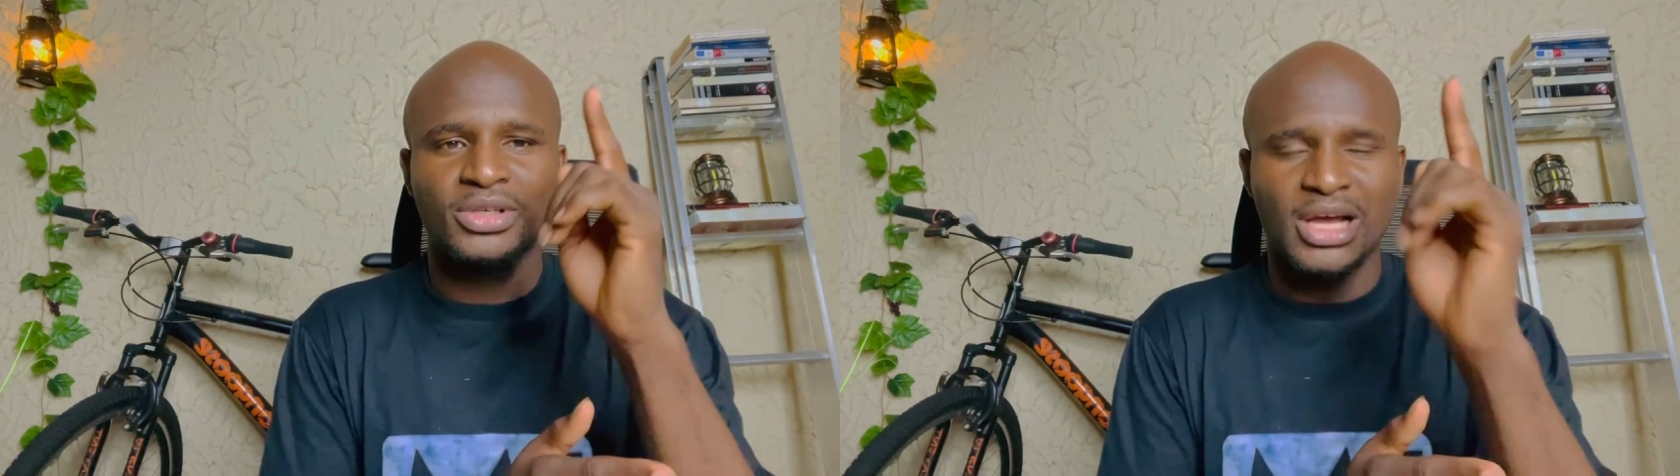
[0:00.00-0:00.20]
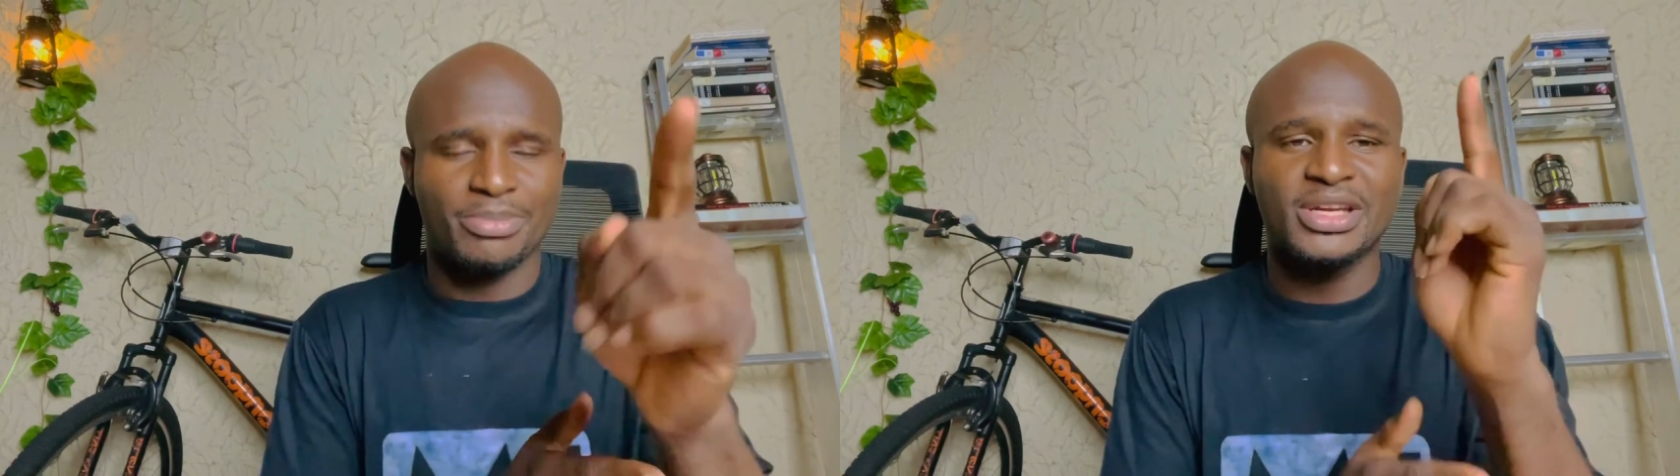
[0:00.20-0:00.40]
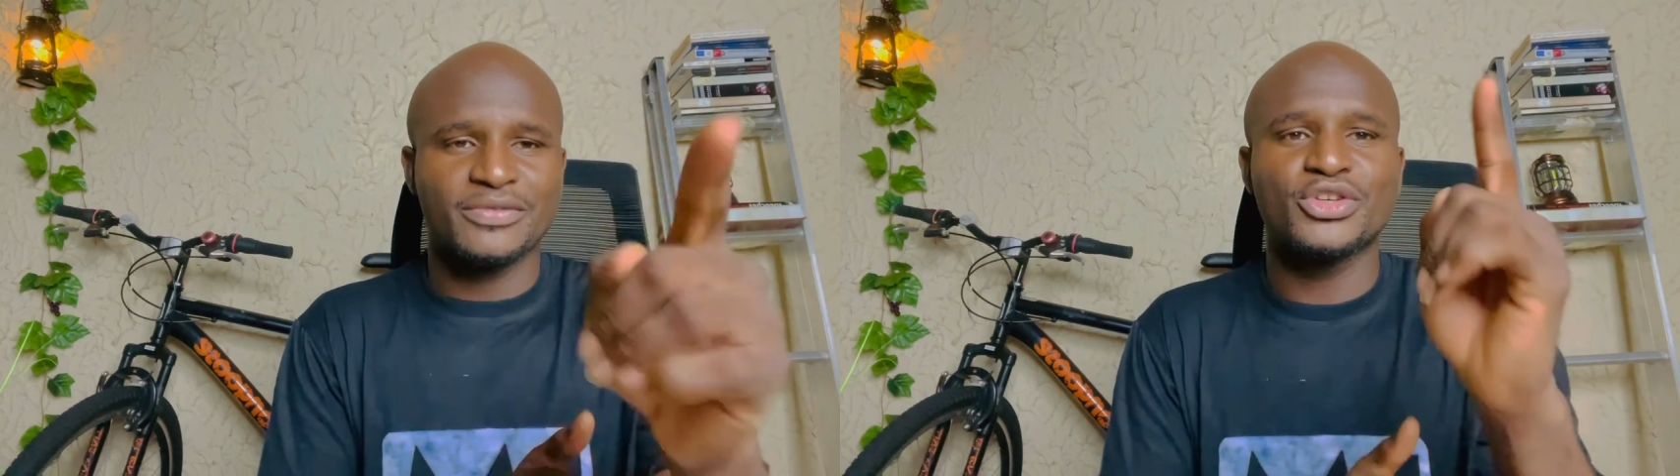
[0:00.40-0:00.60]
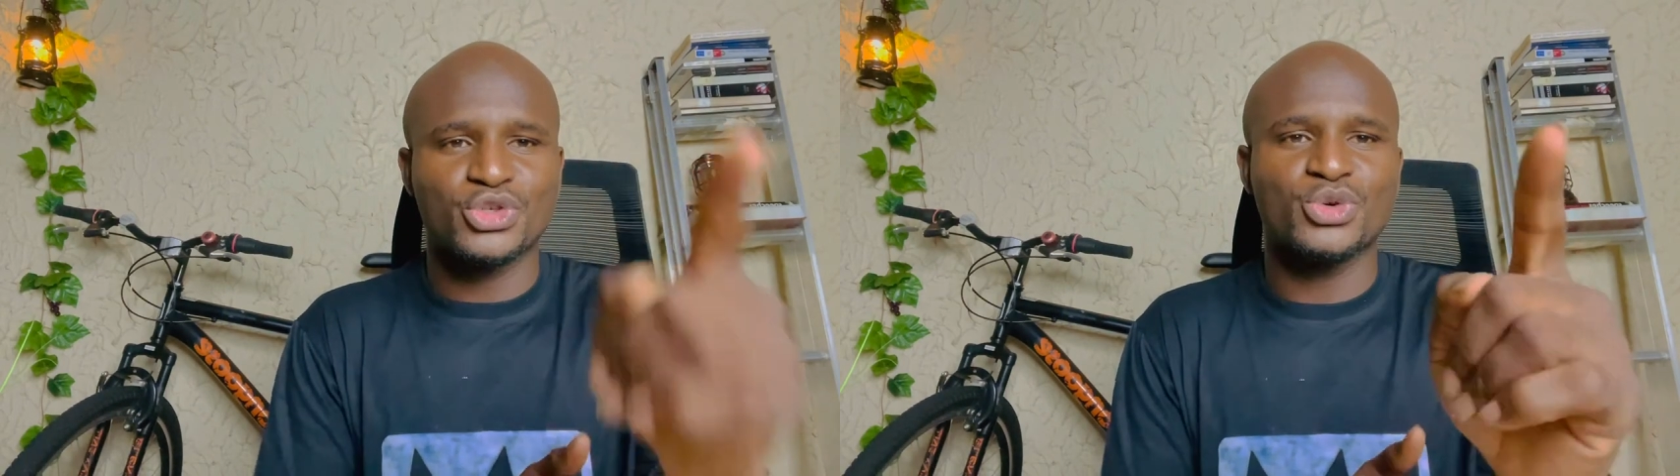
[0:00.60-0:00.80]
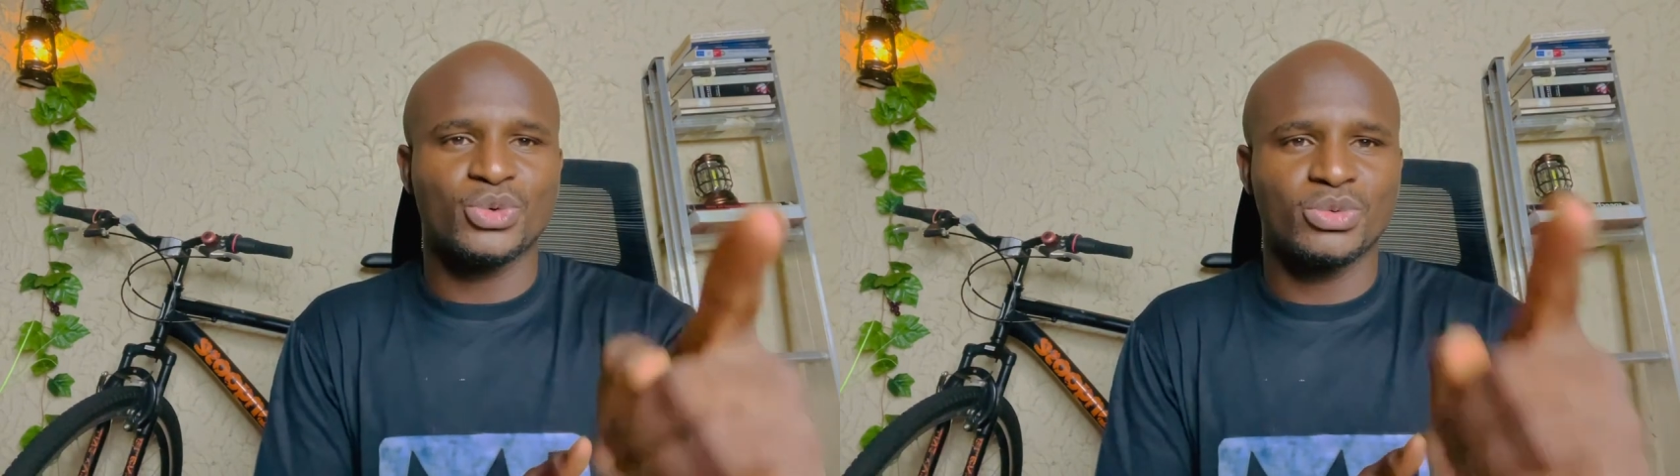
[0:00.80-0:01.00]
I believe in
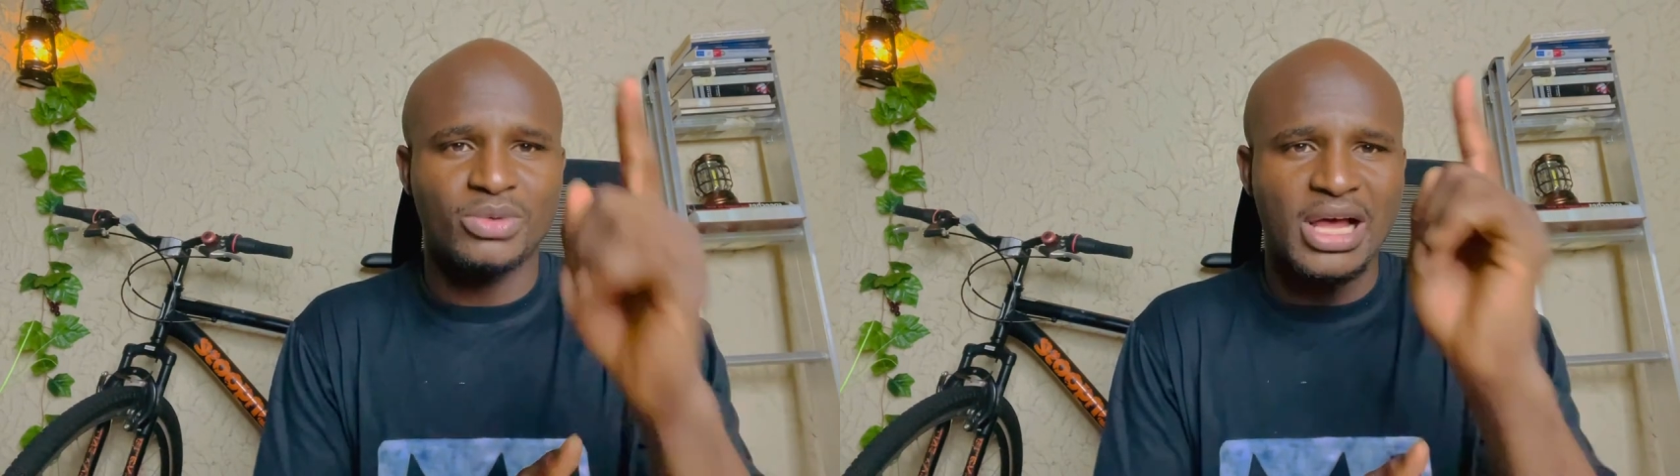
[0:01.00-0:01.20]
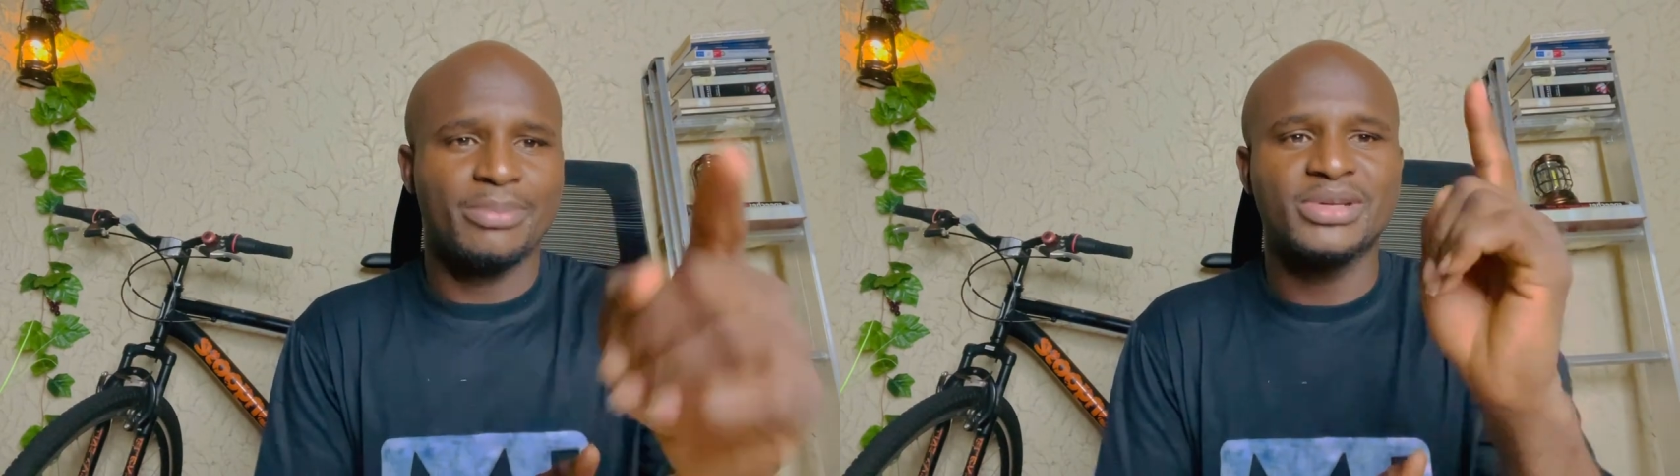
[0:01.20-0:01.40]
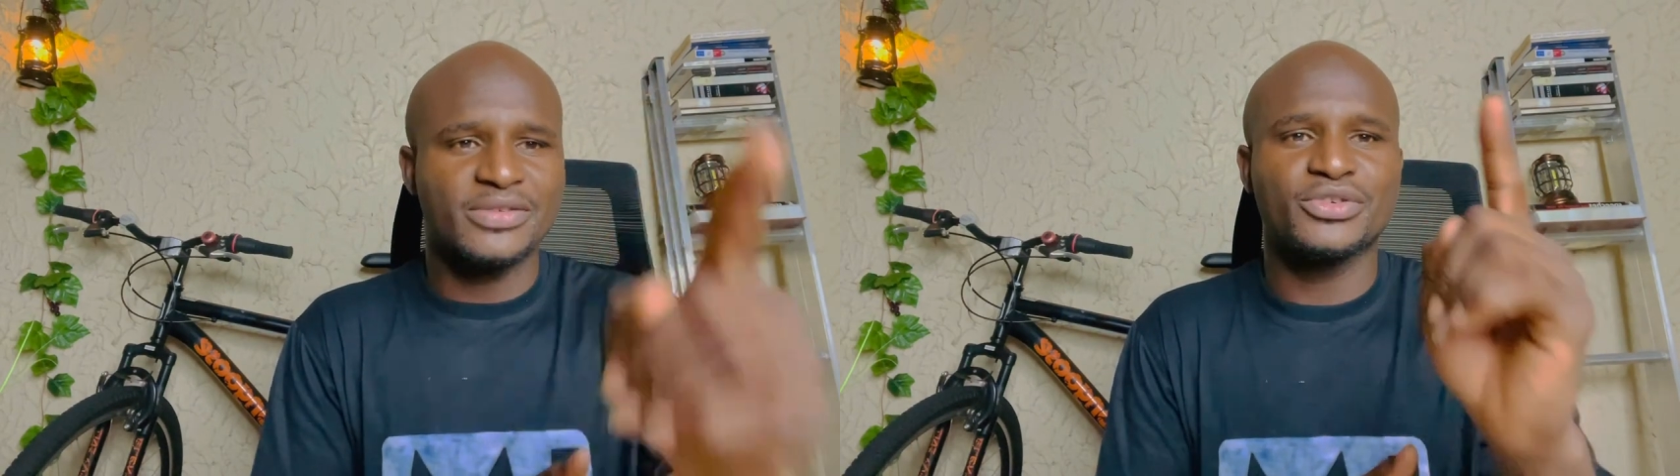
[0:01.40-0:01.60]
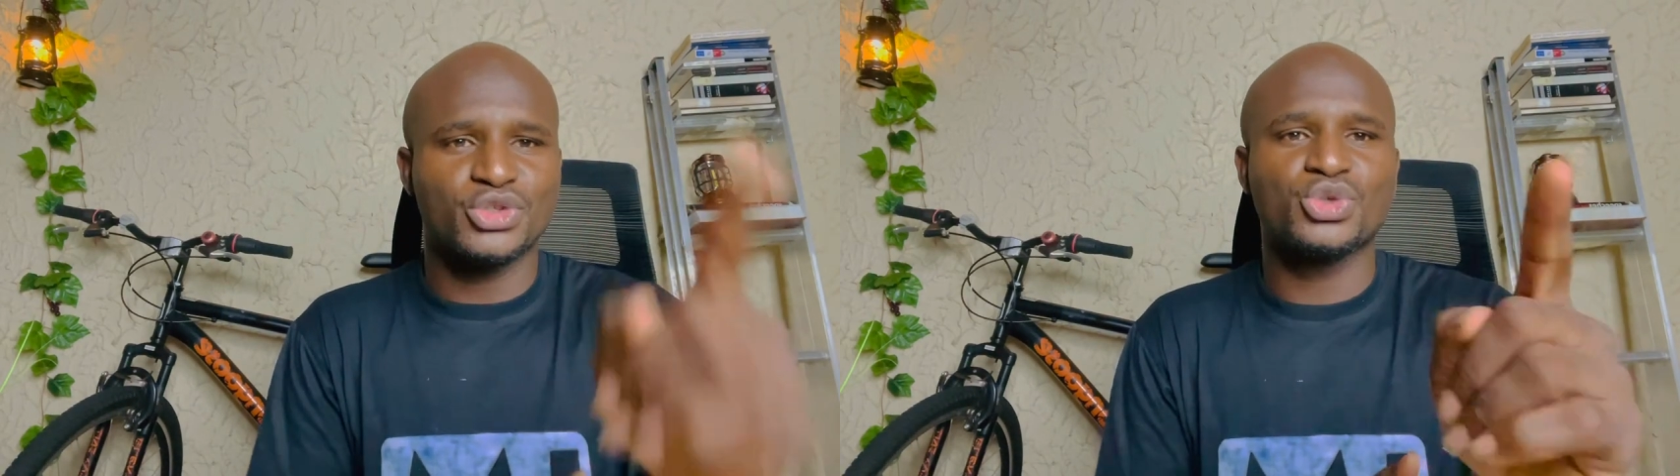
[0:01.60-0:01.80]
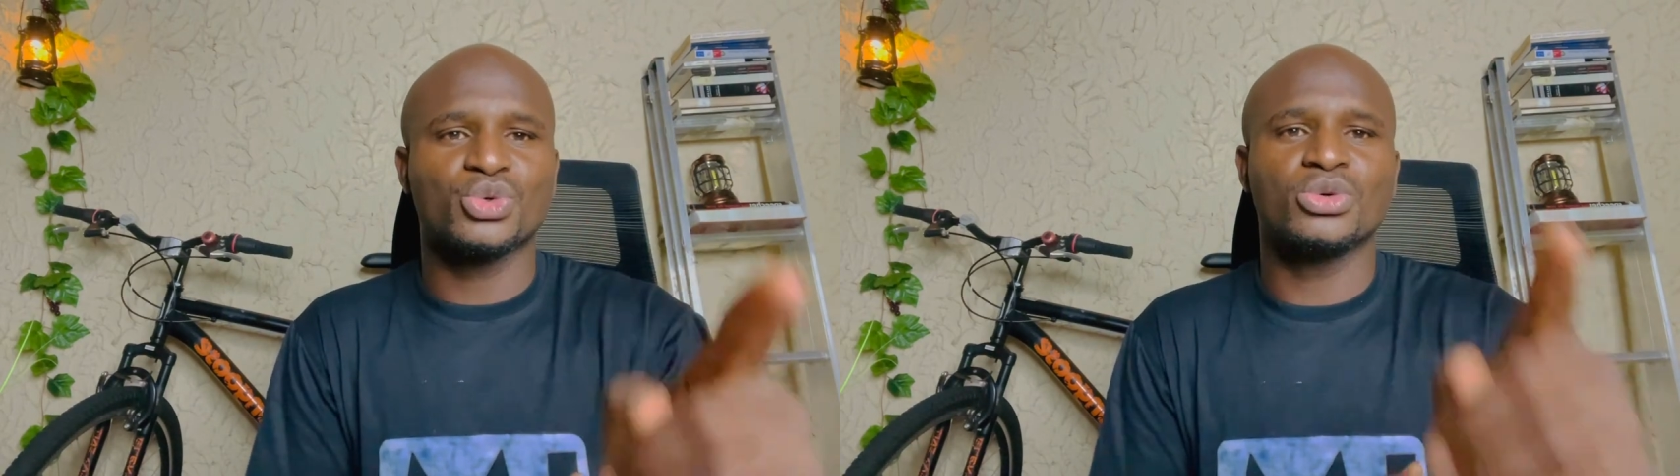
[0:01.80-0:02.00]
you. I believe in
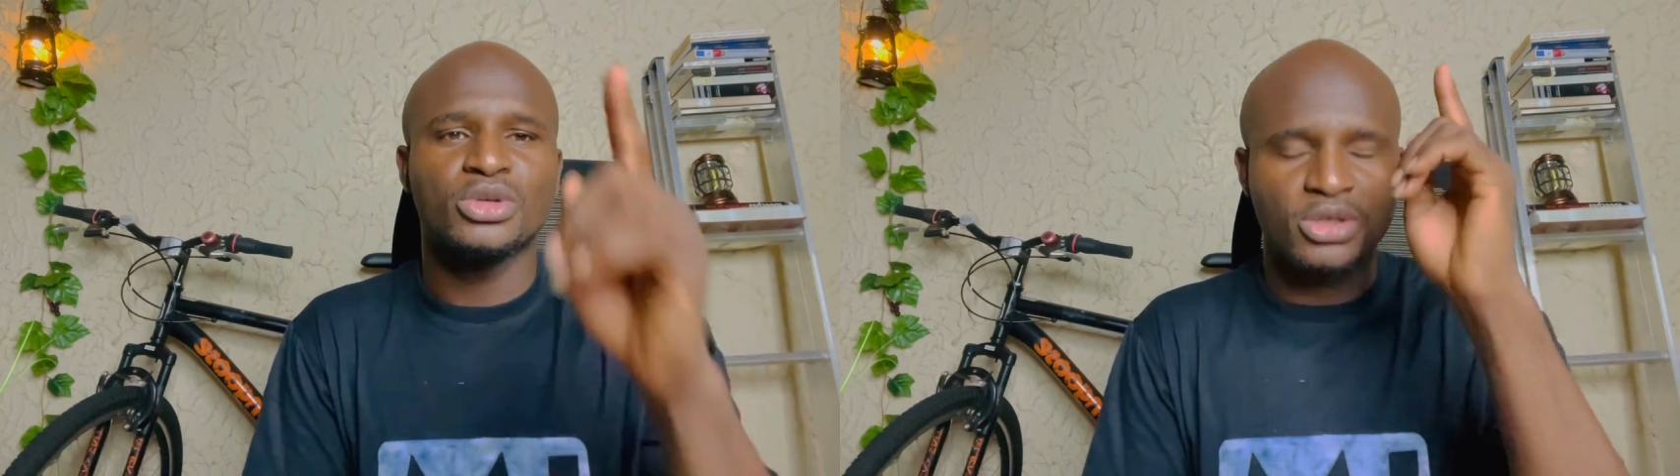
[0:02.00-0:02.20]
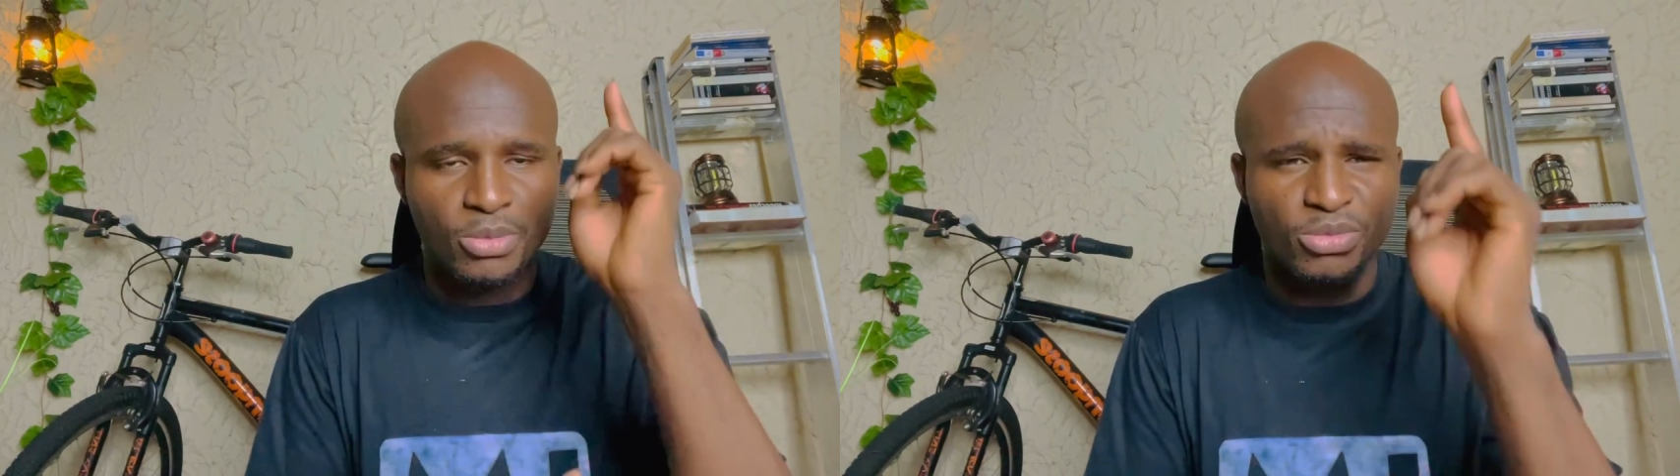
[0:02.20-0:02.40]
you.